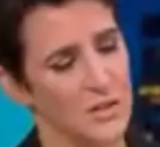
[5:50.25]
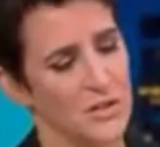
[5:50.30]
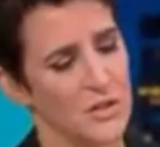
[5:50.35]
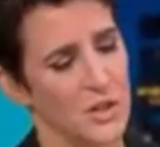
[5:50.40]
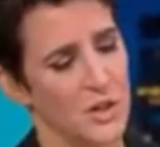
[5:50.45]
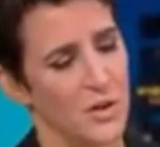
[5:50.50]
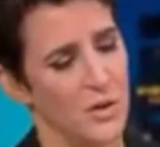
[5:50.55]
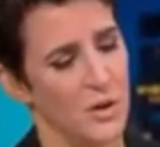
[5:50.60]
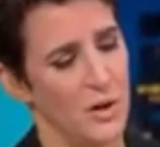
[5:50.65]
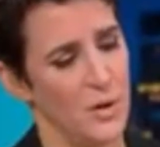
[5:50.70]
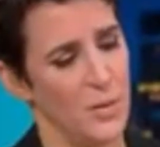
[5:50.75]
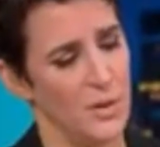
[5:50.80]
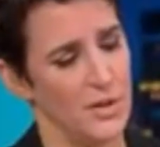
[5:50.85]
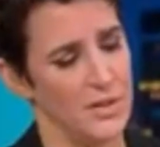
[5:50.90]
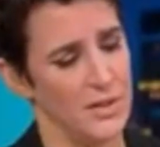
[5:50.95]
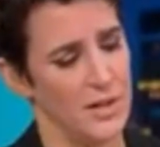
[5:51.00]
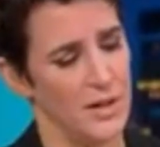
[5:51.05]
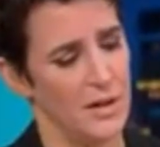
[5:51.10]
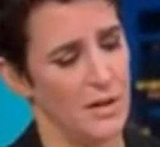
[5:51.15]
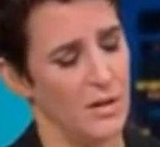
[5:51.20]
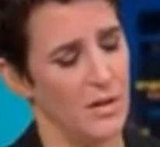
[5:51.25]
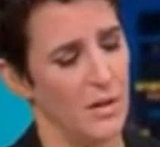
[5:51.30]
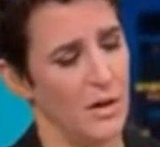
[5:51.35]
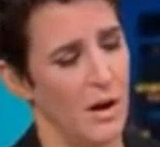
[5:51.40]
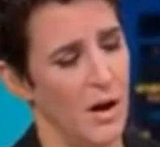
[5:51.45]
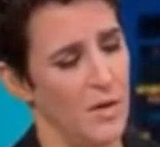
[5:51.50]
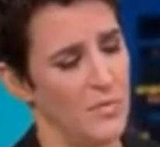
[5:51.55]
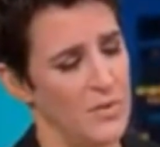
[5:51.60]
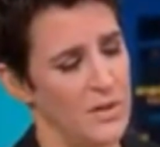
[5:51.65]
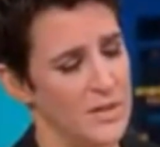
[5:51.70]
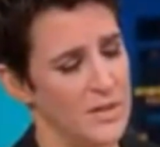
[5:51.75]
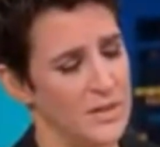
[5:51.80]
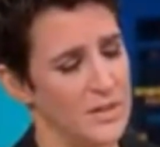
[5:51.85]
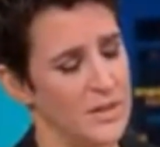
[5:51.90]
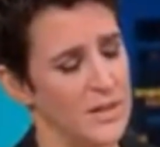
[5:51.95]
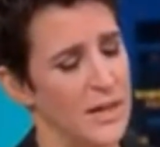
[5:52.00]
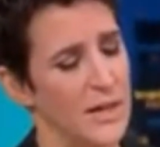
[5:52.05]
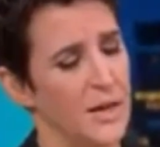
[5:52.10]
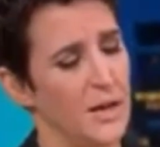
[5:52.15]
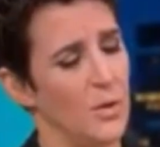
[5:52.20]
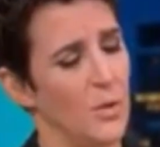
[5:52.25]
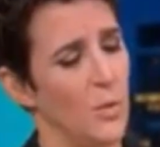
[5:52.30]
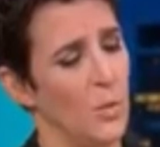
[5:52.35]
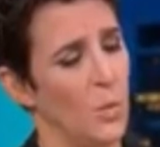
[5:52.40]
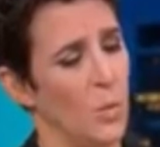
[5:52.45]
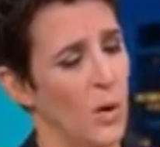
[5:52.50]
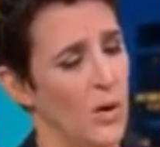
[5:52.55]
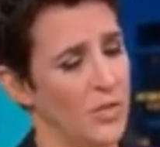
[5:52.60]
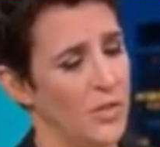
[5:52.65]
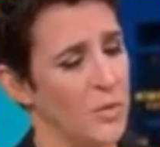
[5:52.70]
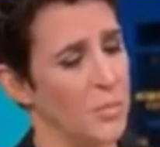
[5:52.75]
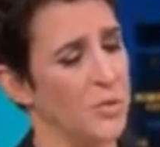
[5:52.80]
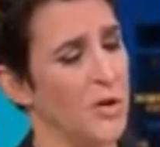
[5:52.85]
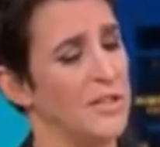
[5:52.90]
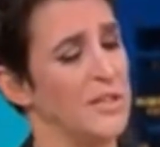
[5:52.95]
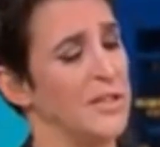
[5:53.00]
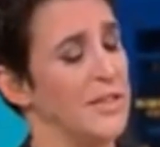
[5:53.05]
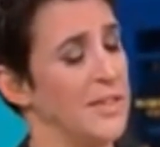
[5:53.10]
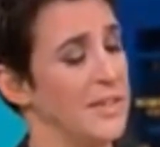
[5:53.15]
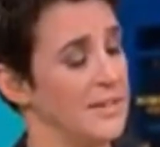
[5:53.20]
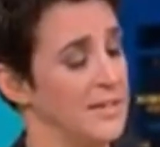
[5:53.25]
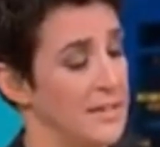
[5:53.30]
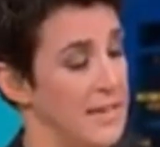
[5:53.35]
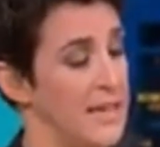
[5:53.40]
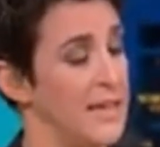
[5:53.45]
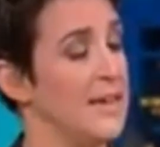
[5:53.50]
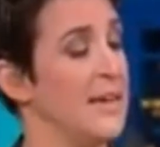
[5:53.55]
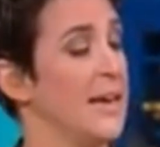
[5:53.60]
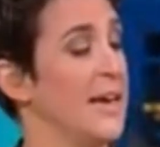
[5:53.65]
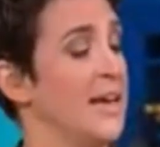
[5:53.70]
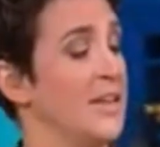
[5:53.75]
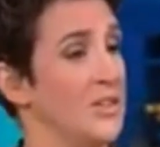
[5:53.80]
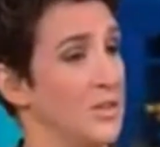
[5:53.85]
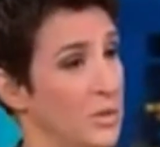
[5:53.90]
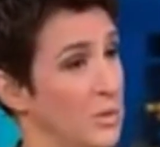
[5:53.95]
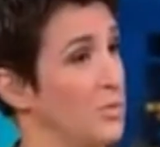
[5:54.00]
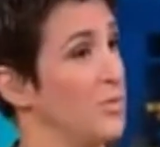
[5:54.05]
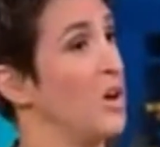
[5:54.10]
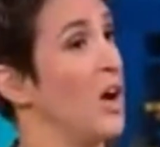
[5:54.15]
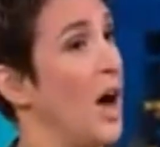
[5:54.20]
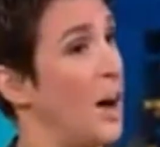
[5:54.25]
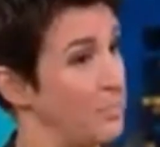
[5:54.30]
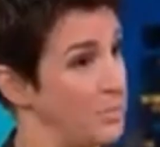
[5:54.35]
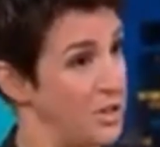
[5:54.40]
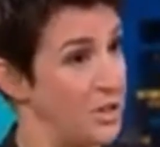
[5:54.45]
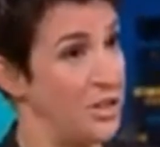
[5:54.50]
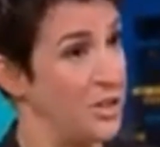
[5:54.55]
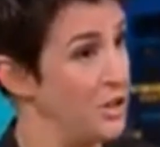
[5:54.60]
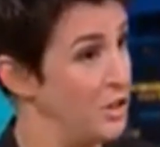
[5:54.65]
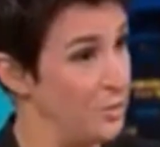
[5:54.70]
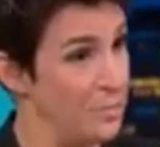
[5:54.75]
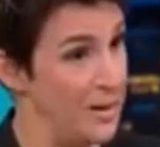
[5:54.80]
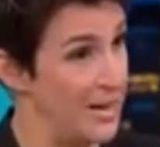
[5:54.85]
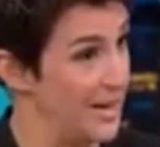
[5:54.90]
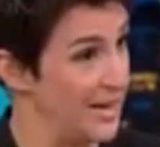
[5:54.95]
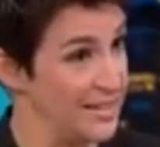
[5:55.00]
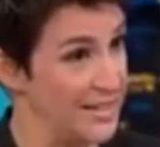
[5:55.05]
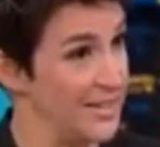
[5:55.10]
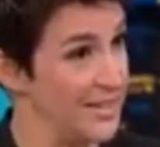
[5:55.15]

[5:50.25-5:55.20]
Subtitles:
from Vladimir Putin and the Russian interests in Ukraine. She continued,